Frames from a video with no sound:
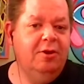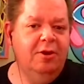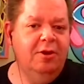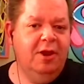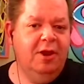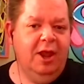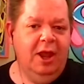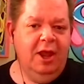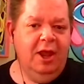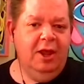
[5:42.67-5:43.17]

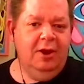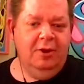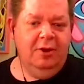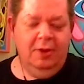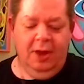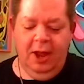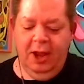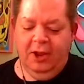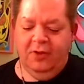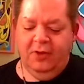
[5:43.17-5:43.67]
and
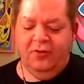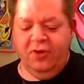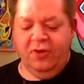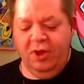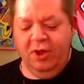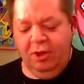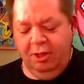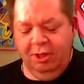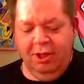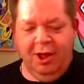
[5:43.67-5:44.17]
I could see
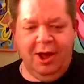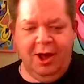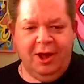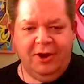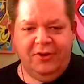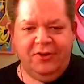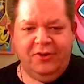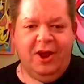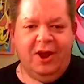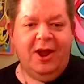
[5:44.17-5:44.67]
a lot
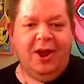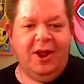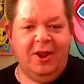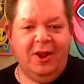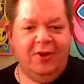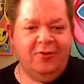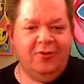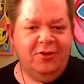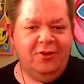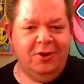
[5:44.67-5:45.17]
of
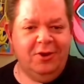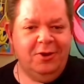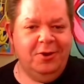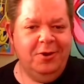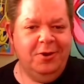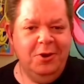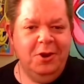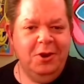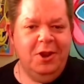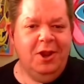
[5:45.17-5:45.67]
ties in
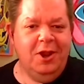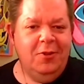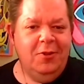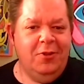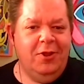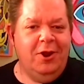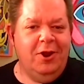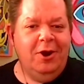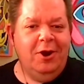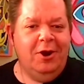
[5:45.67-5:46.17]

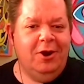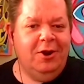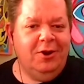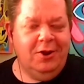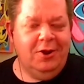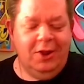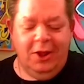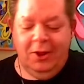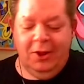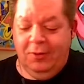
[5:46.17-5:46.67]
there,
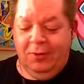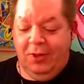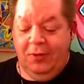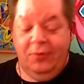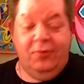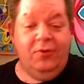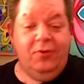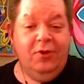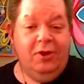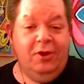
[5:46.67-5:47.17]
and
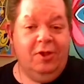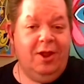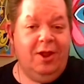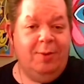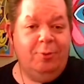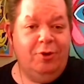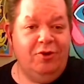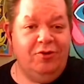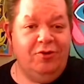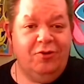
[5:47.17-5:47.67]
that the
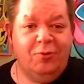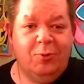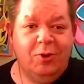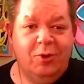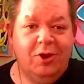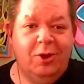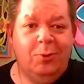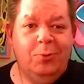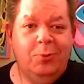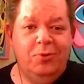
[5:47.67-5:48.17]
collaborations work
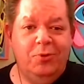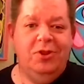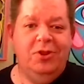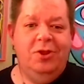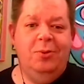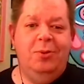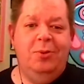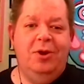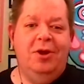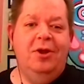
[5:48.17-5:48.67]
out really
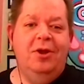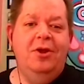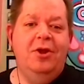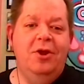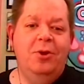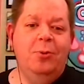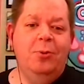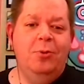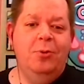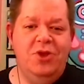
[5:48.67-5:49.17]
well.
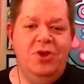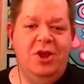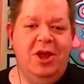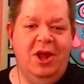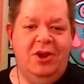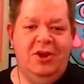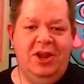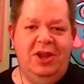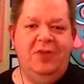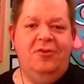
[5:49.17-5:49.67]
And you
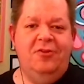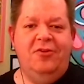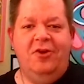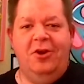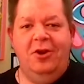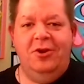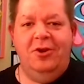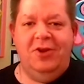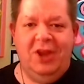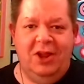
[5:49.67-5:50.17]
got dance
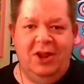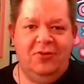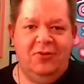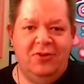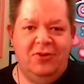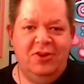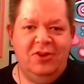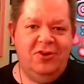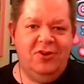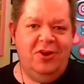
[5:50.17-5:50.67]

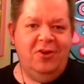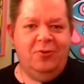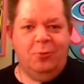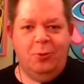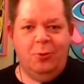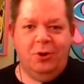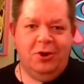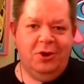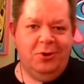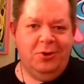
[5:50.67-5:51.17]
DJs
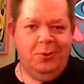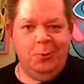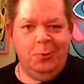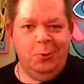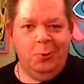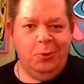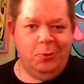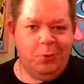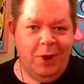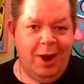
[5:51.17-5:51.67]
working
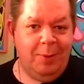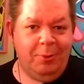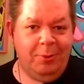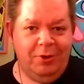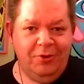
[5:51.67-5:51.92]
with rappers,